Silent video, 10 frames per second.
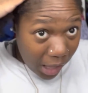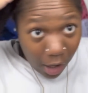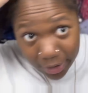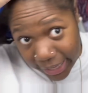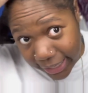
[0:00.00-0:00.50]

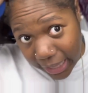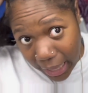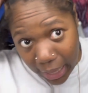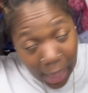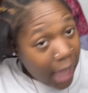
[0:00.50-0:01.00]

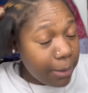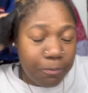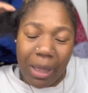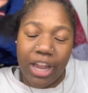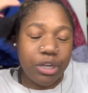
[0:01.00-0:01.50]

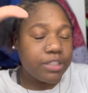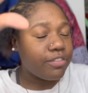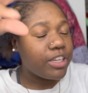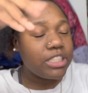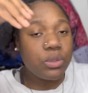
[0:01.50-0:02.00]
My hair is
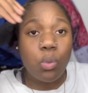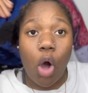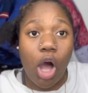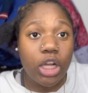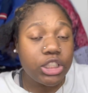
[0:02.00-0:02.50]
freshly
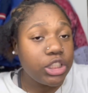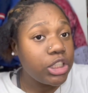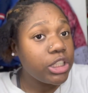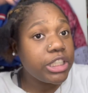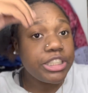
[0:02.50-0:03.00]
washed,
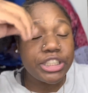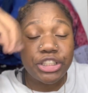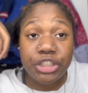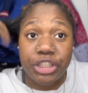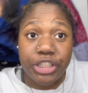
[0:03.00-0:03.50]

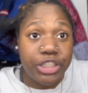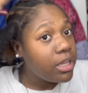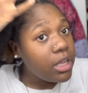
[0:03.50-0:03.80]
conditioned,